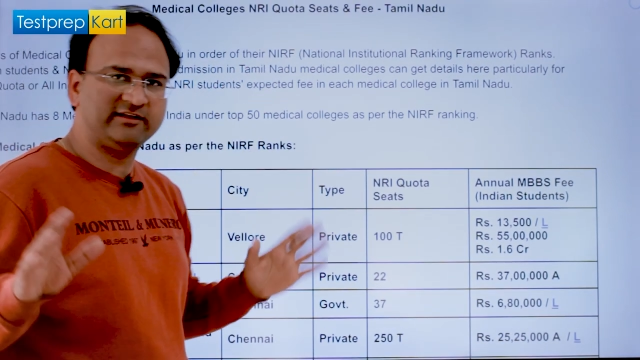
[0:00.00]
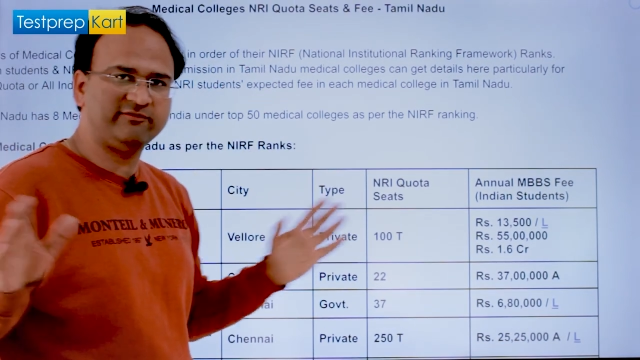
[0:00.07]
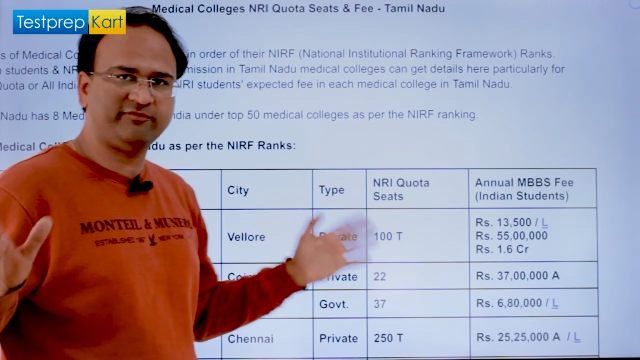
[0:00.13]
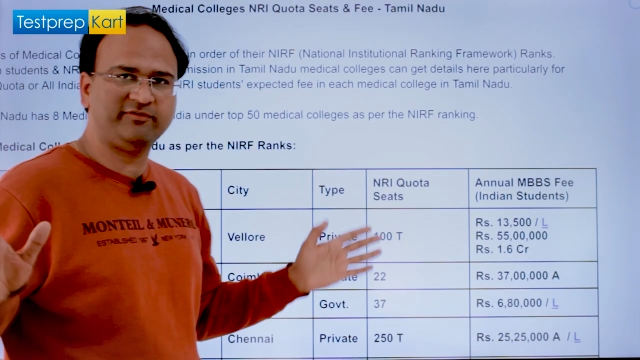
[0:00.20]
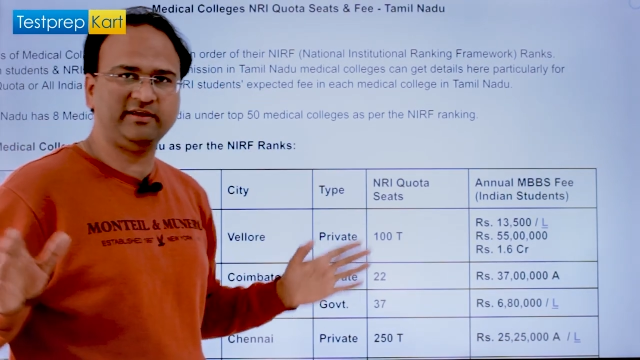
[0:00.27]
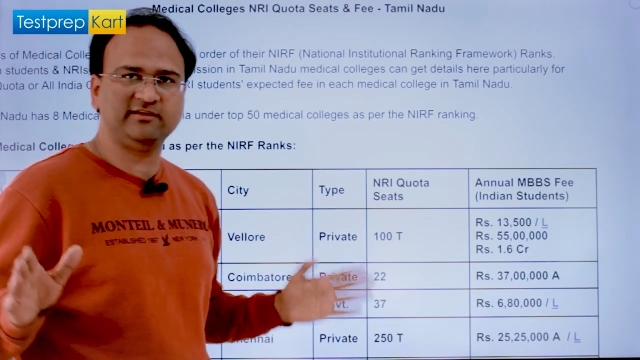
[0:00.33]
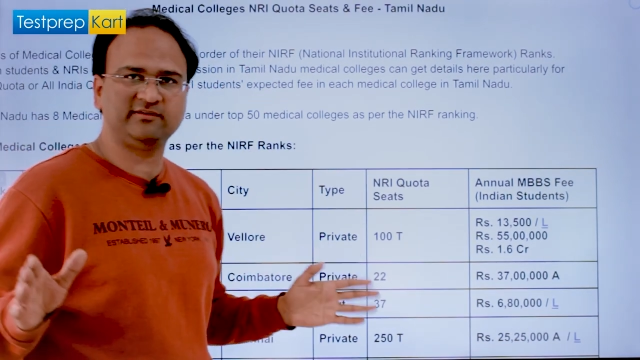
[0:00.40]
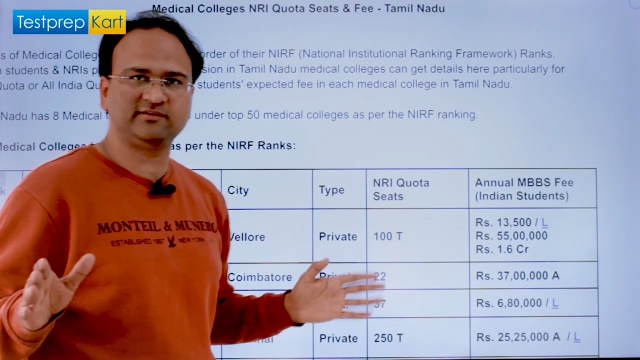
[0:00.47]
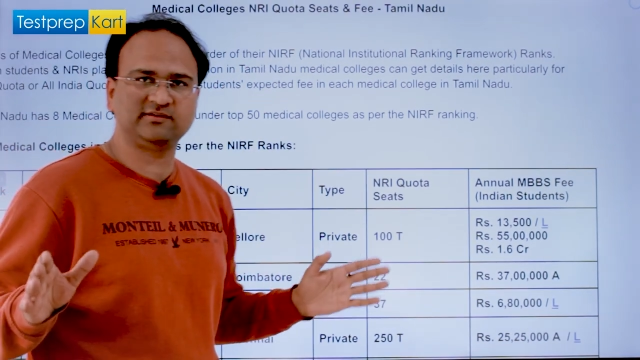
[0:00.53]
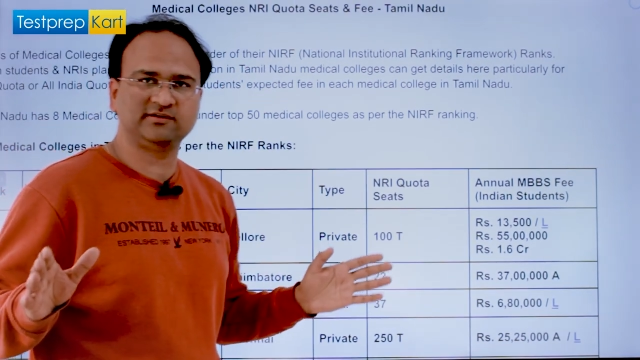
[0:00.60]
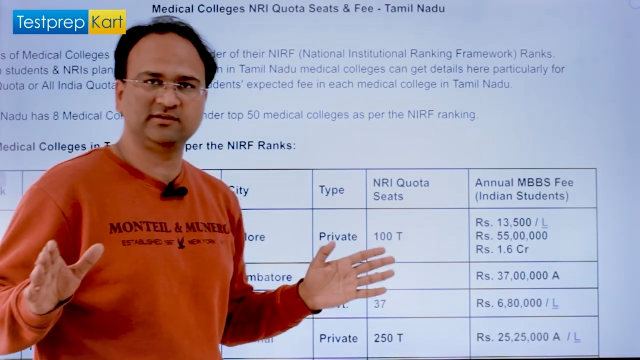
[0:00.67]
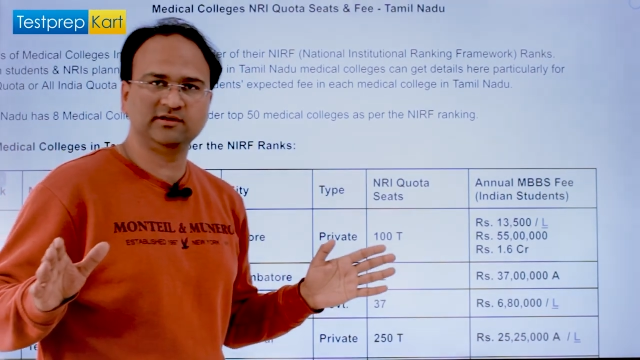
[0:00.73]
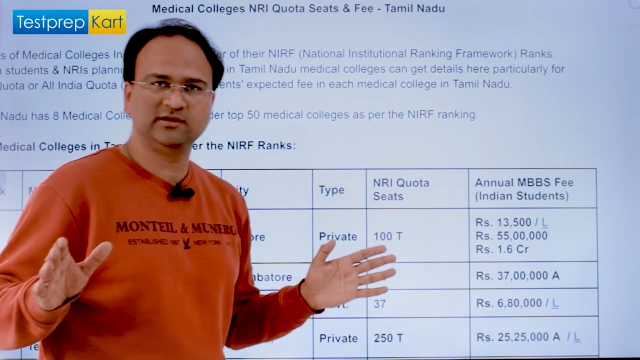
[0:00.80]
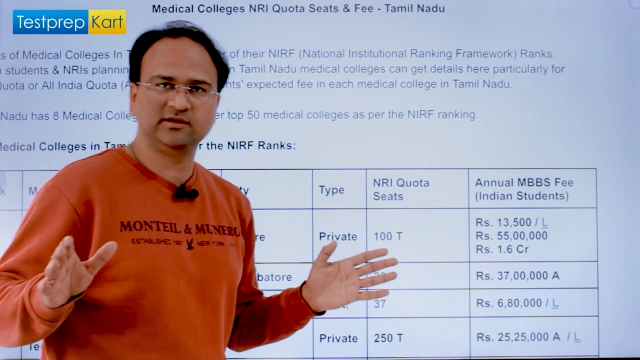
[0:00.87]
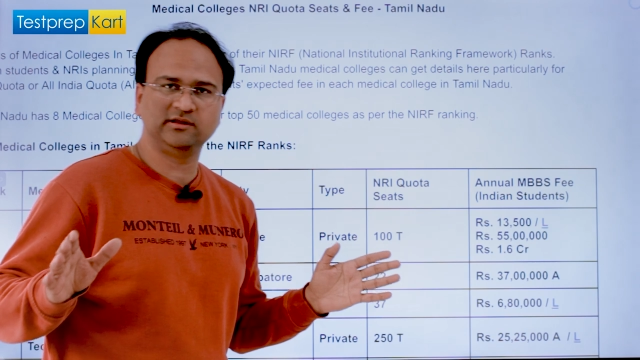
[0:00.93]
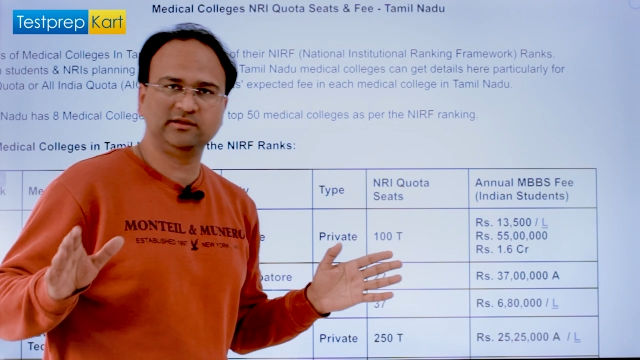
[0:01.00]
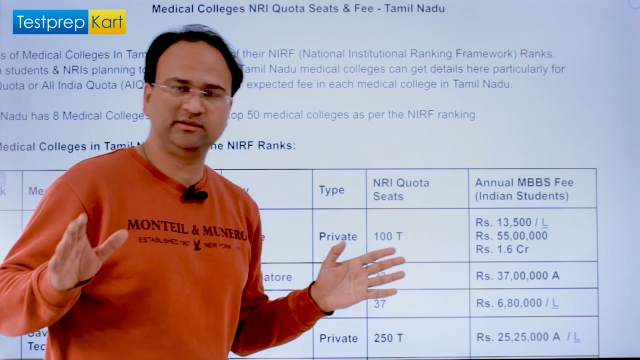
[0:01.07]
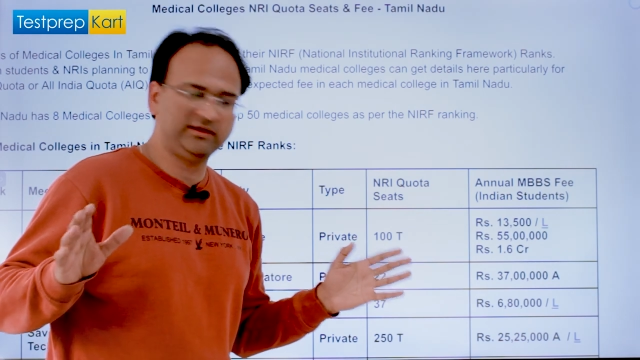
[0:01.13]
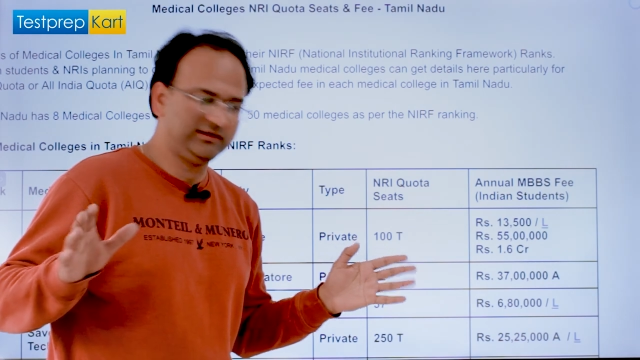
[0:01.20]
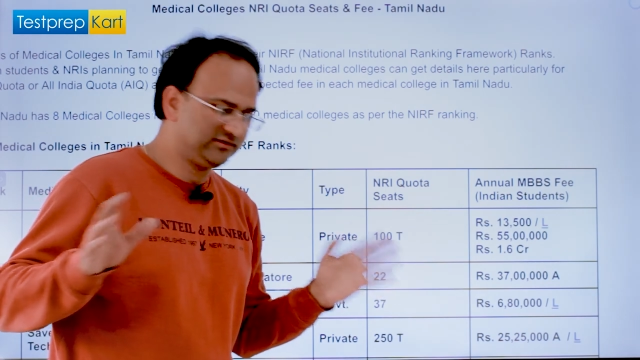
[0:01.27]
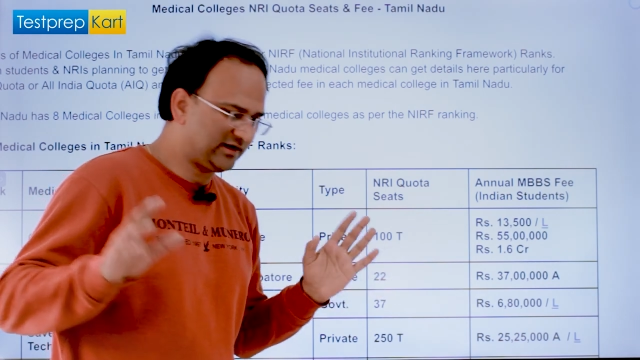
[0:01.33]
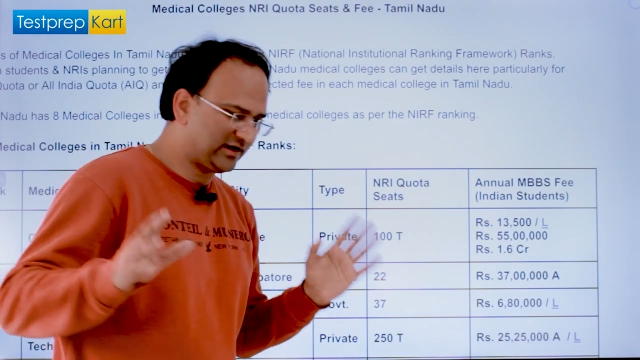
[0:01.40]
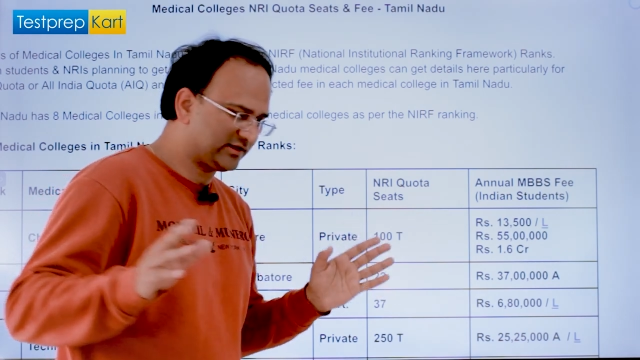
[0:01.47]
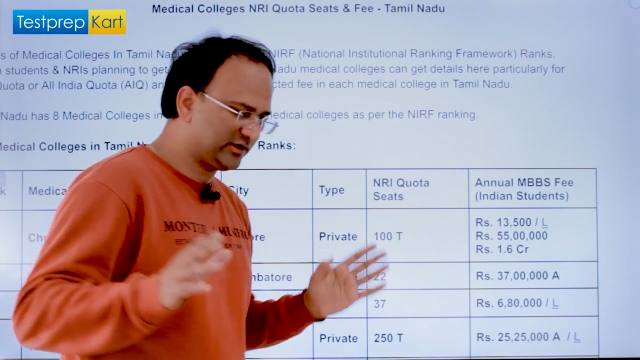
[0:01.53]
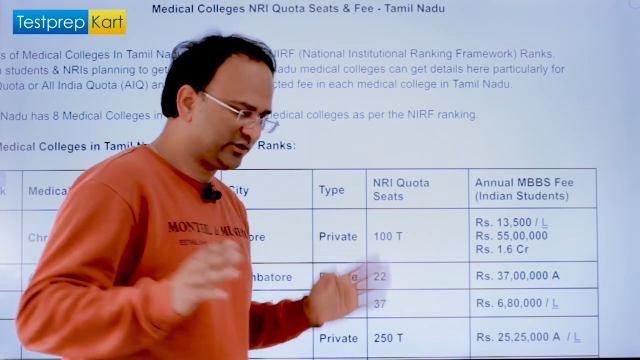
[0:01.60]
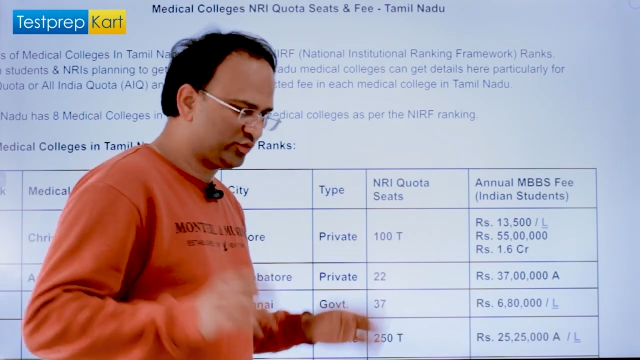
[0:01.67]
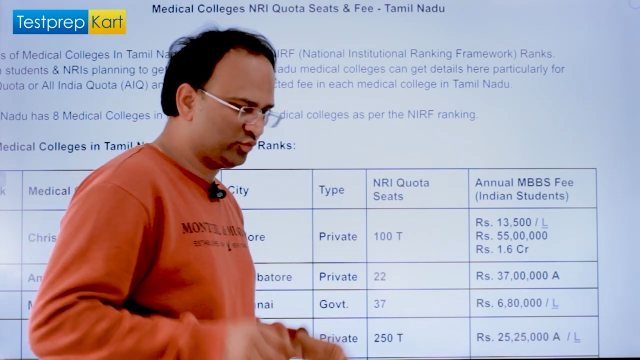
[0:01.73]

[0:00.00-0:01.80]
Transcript: and fees these are the